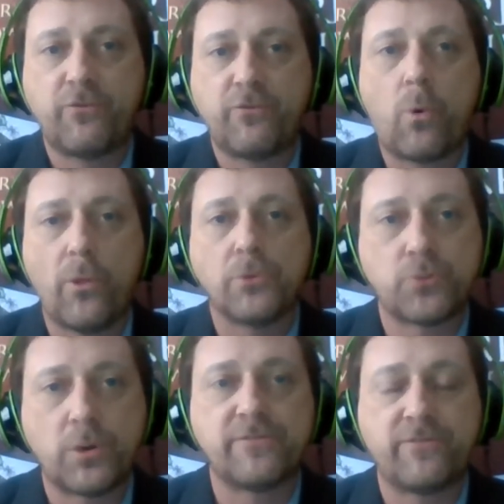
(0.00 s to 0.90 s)
for
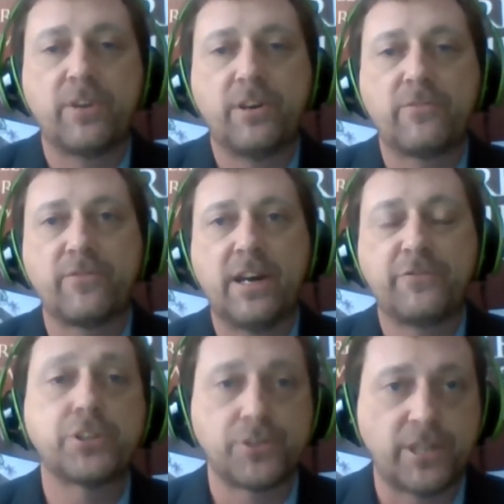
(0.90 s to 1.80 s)
those sorts of
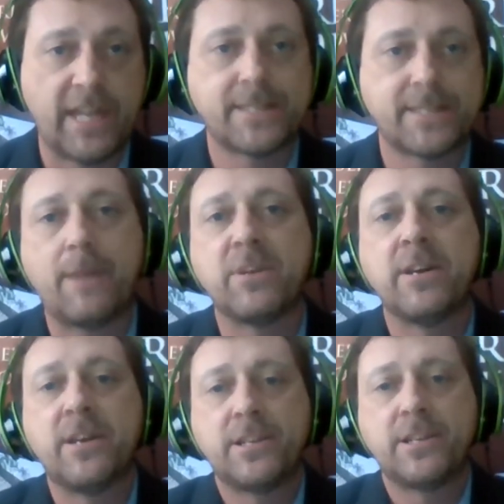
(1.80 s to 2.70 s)
of uh,
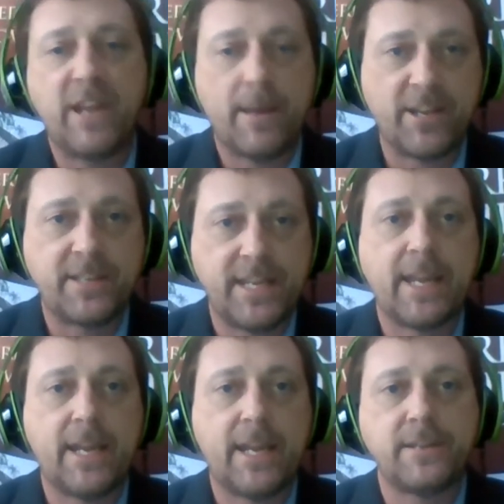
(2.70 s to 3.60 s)
features in the landscape
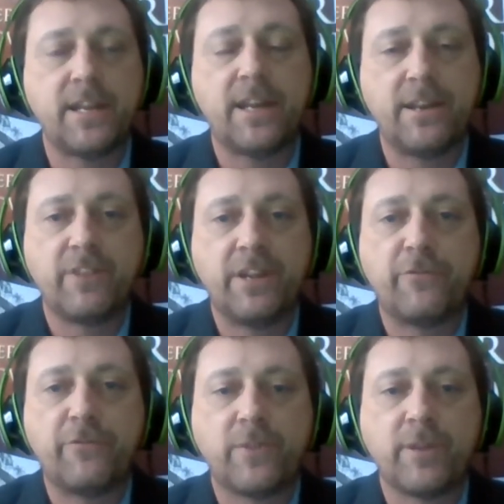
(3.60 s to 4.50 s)
to be able to dig in and,
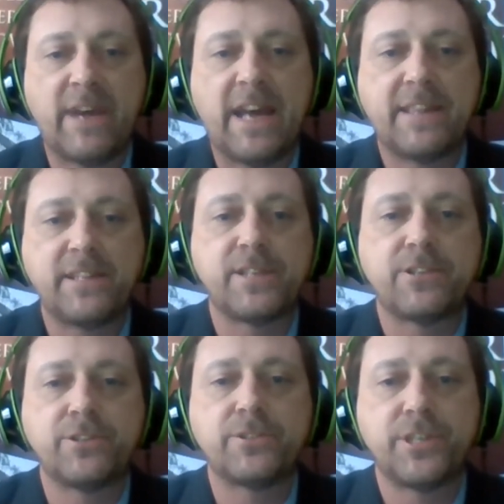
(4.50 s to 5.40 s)
and, and combat
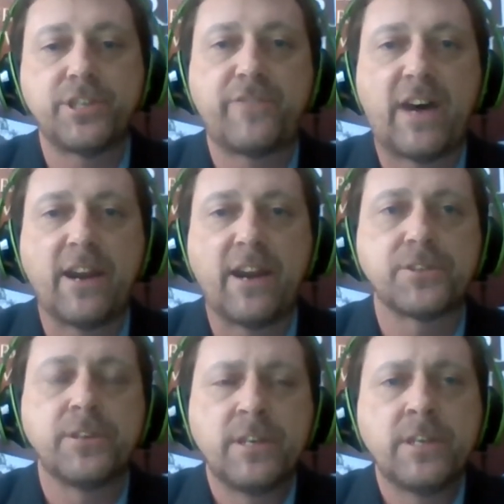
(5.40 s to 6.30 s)
these issues and these
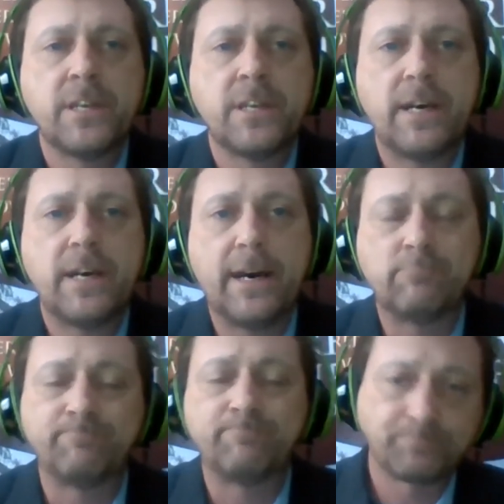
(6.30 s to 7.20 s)
fires.
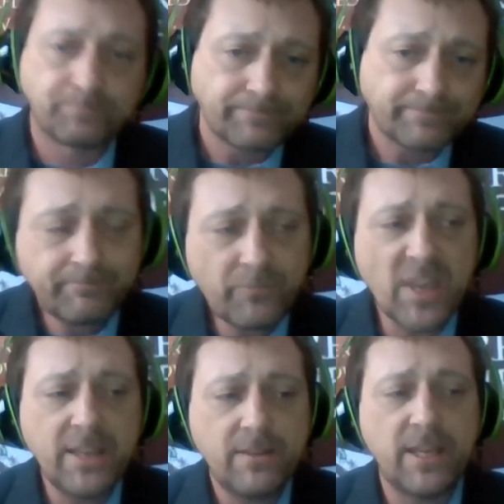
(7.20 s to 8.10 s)
Um,
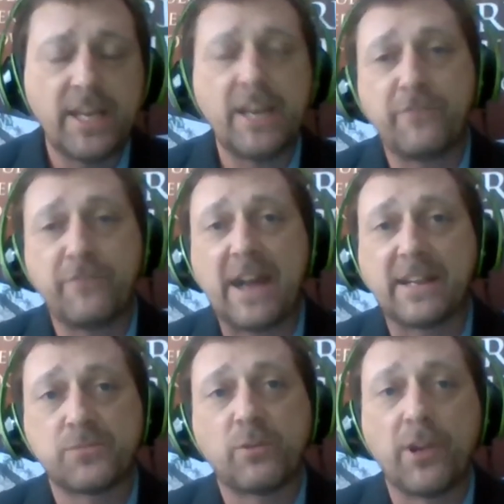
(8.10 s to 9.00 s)
in, in fact,
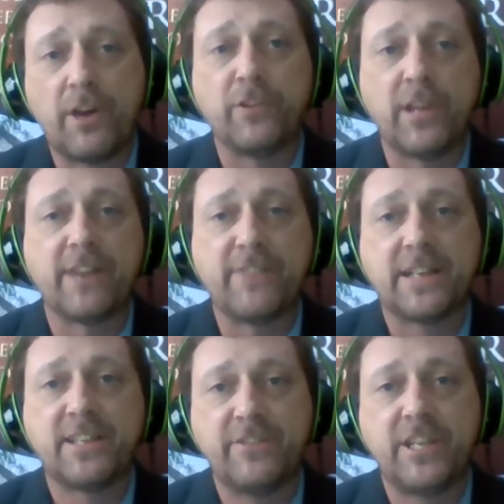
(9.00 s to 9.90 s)
that's where an awful lot of
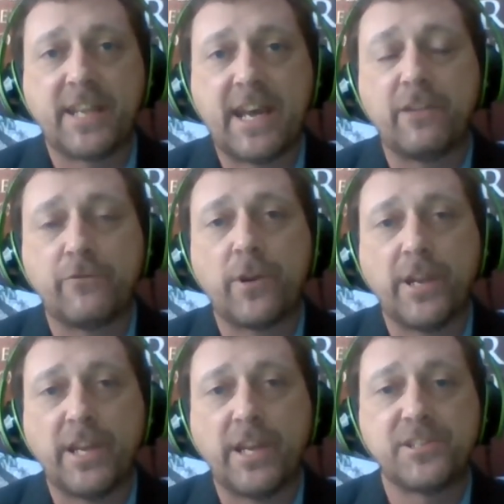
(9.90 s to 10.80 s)
activity in
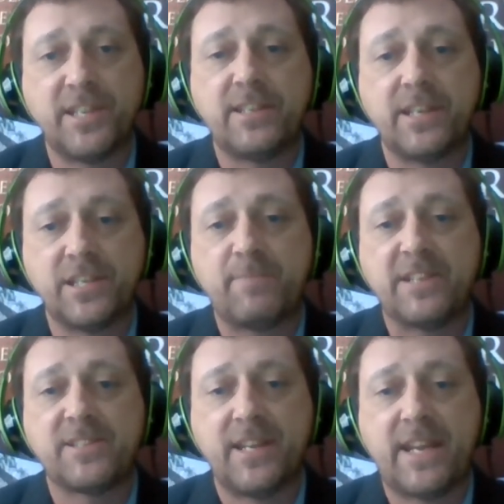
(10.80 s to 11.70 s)
California is to is
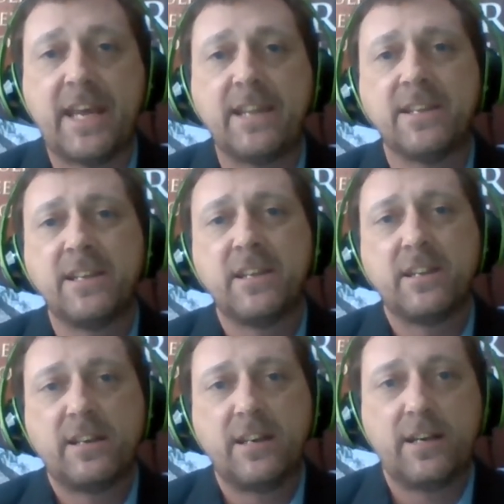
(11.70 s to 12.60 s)
based today.
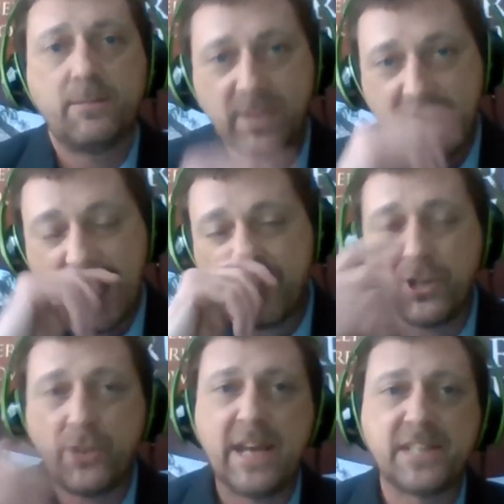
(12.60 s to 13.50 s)
Uh, Catherine,
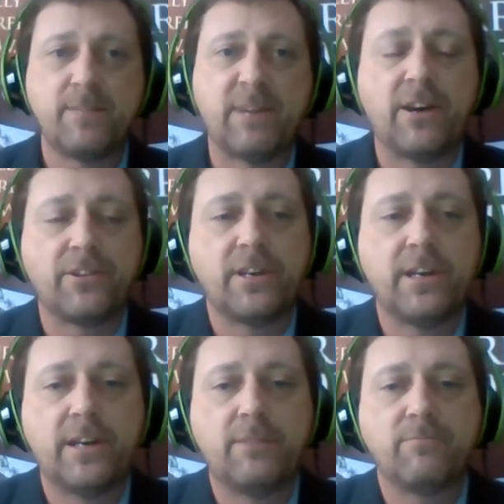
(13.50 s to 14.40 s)
you asked about
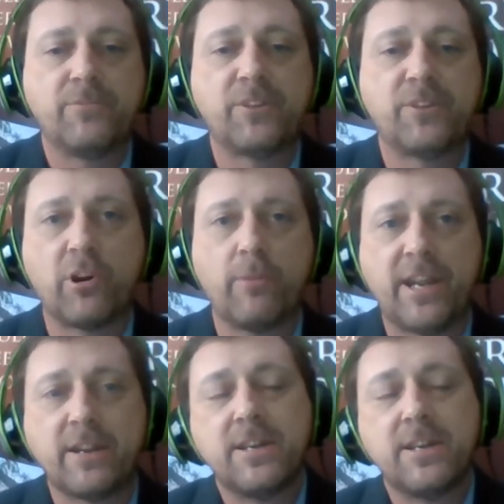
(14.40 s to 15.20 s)
uh, the permitting.